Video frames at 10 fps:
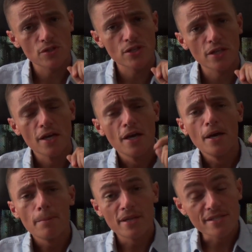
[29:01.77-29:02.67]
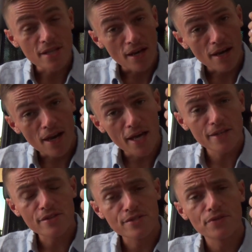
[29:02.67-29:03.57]
watching. Please
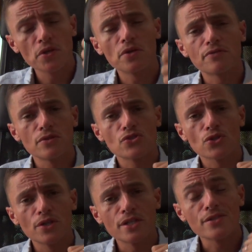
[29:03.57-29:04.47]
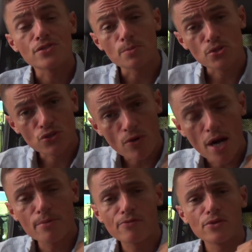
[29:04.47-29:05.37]
like this video if you enjoyed it and
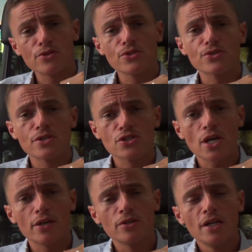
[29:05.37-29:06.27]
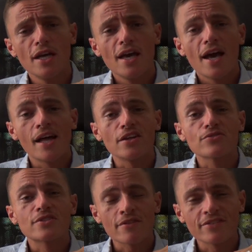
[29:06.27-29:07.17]
subscribe if you're new to the channel, and
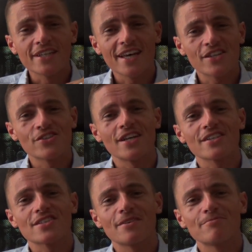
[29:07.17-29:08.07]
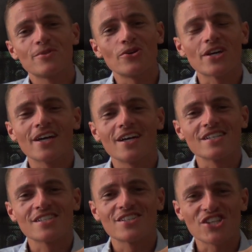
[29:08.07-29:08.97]
I'll definitely catch you next time. Okay
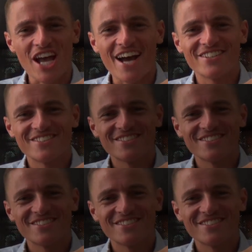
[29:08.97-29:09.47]
guys, ciao.